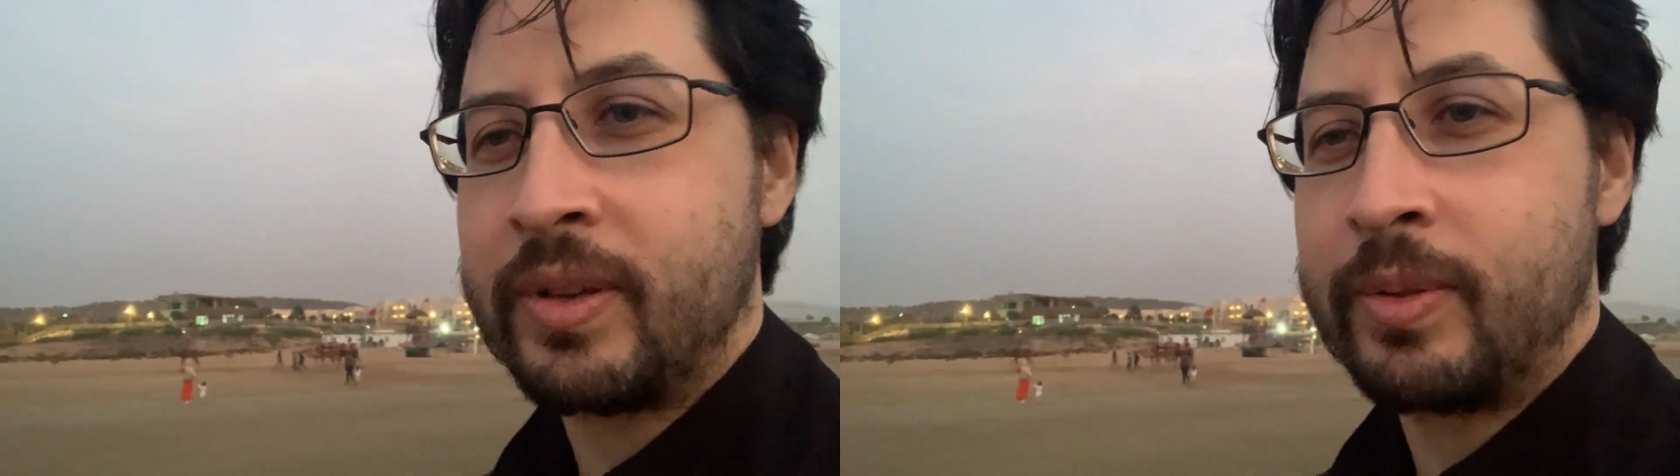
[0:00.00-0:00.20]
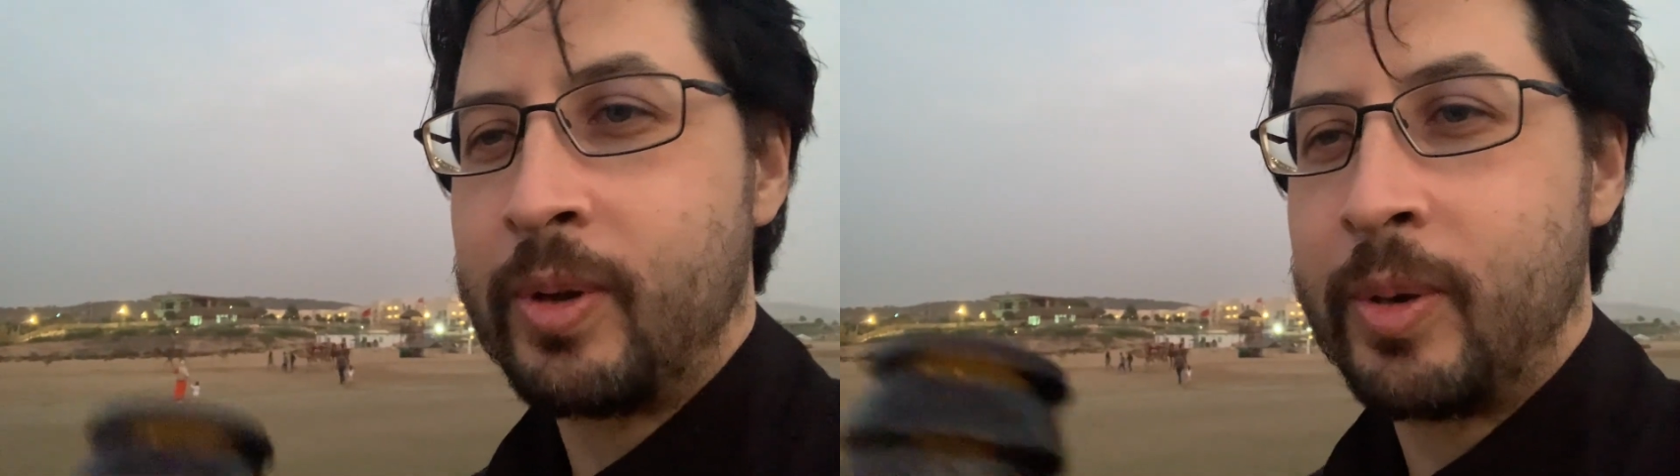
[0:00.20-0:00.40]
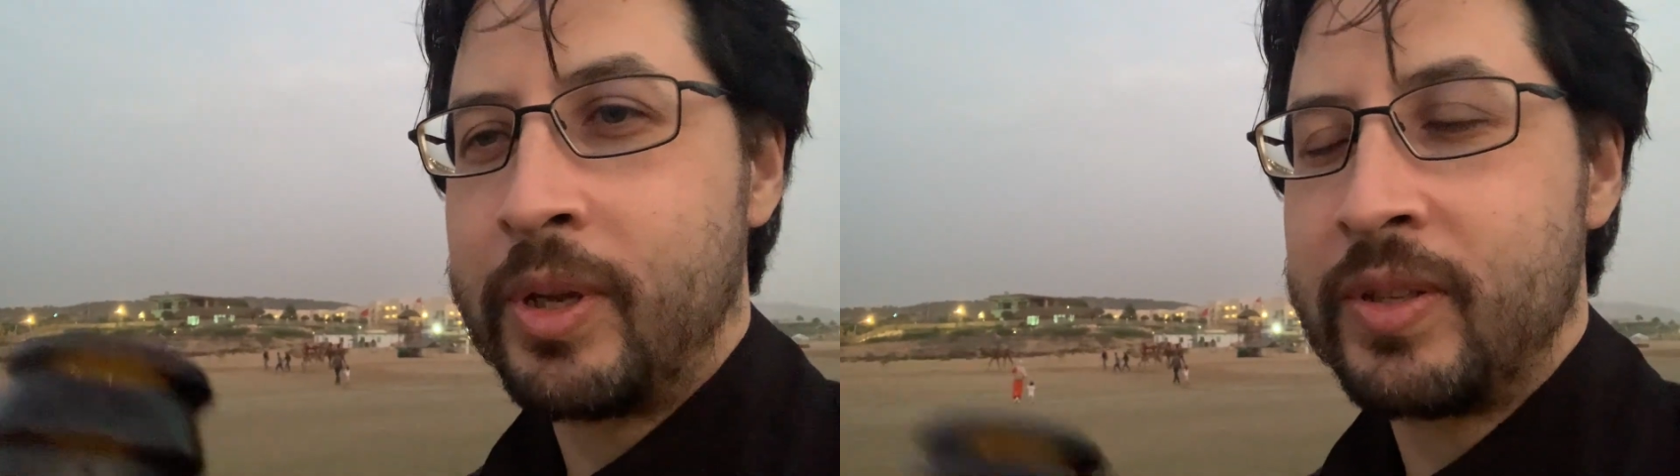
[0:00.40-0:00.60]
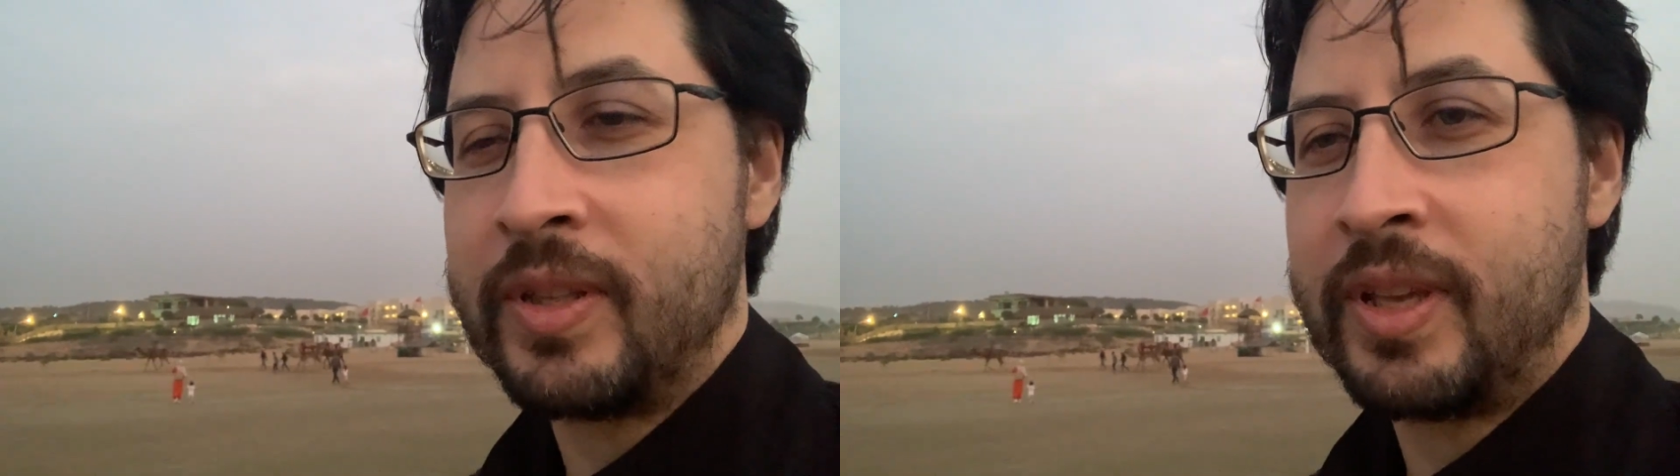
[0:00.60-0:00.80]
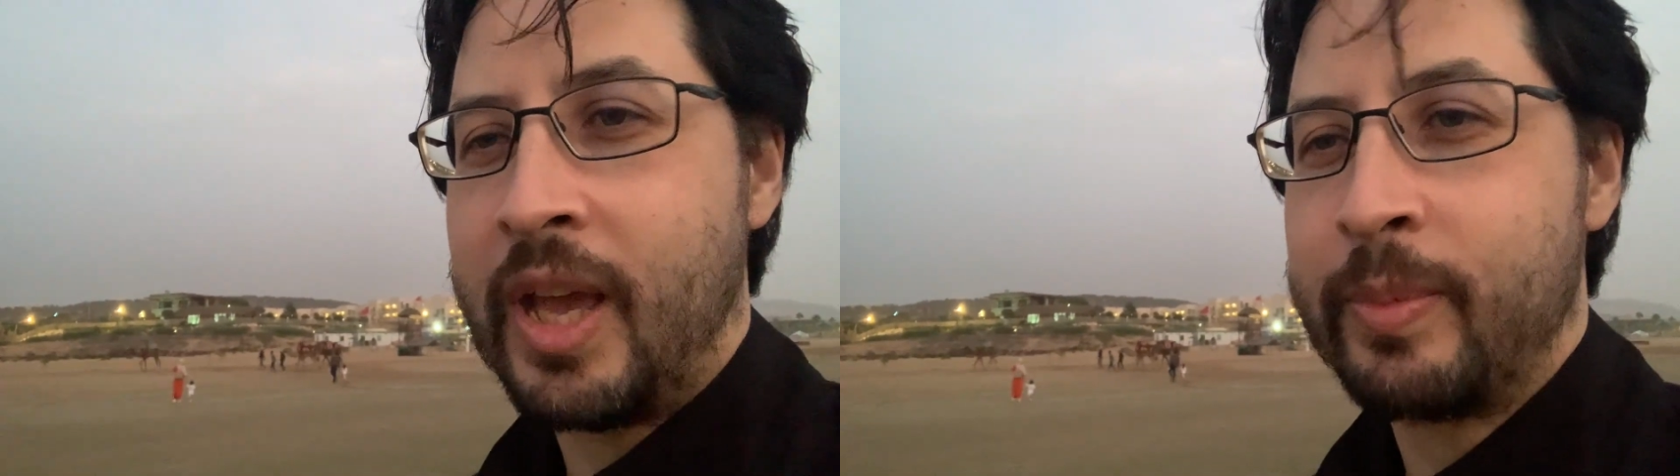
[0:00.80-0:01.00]
There we can see
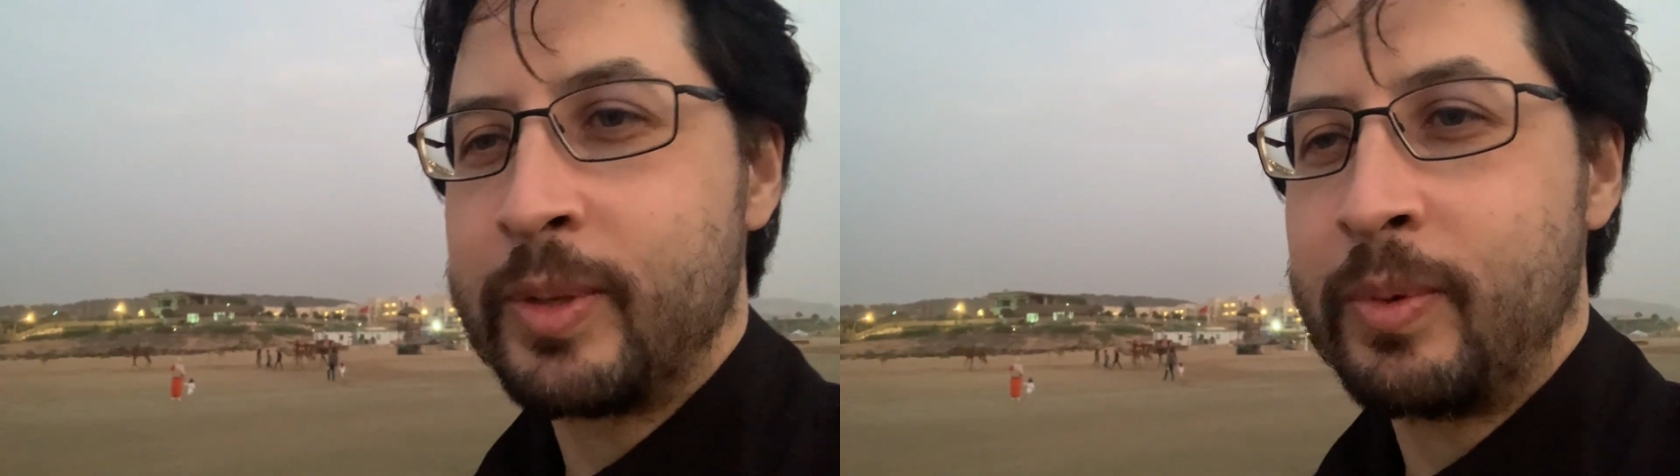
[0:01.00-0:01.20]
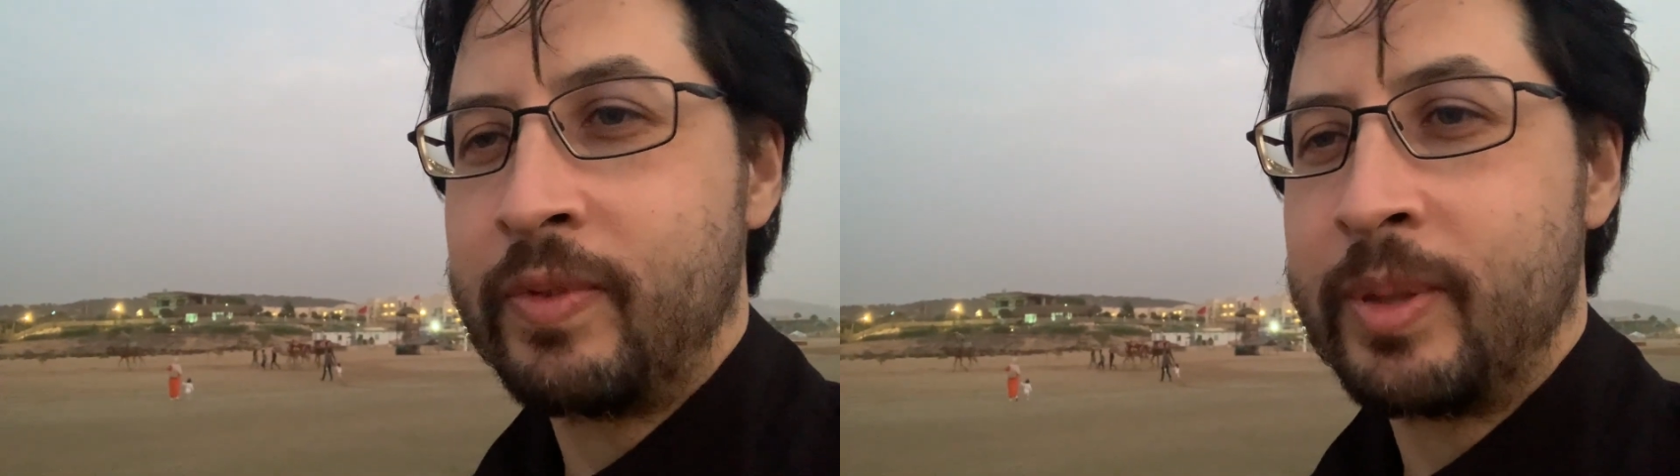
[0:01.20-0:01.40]
the camels moving